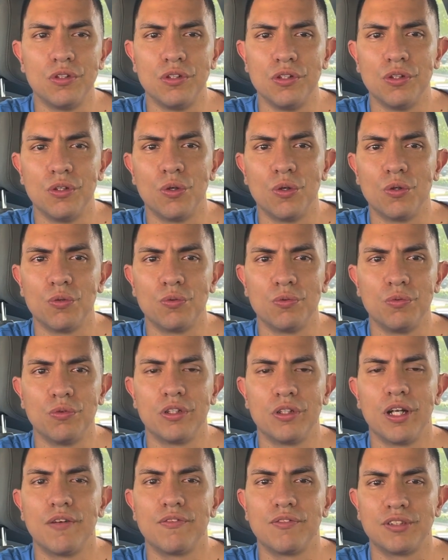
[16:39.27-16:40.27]
You know, we're
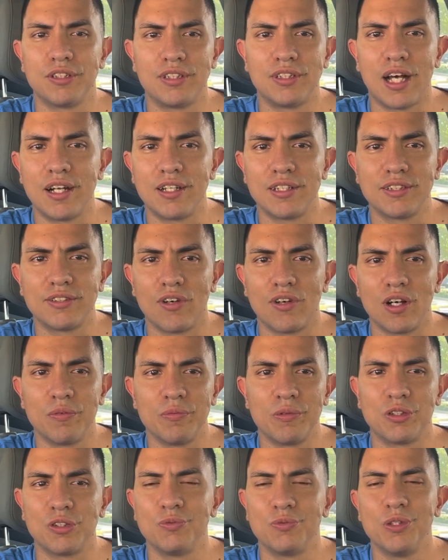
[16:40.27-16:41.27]
never satisfied
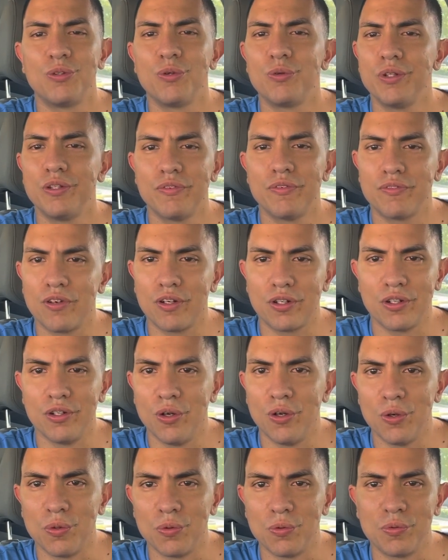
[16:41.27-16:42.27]
because we don't even fucking
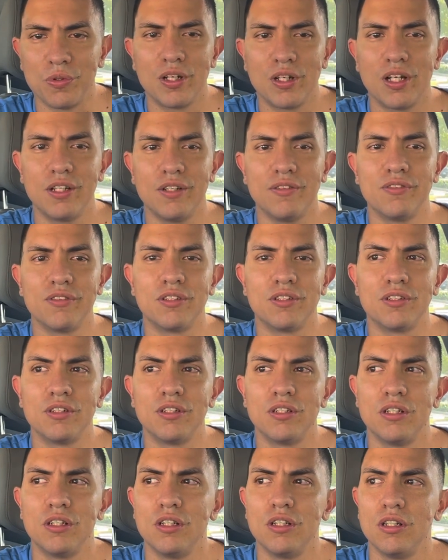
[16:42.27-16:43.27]
know. We're not even
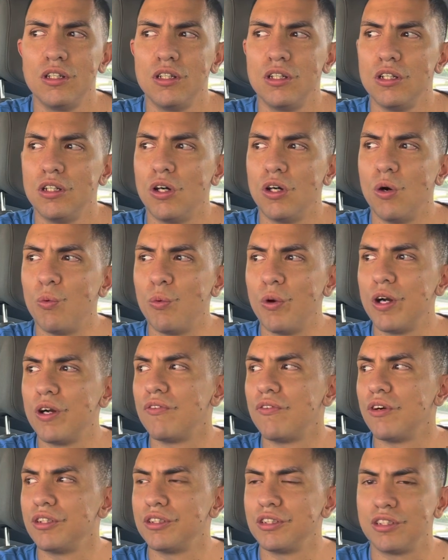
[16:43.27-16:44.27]
aware
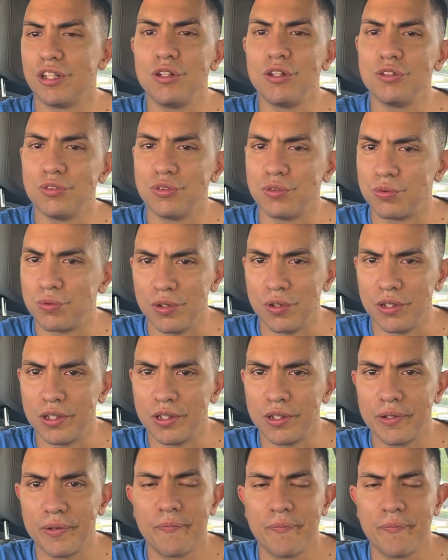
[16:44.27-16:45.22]
of ourselves really.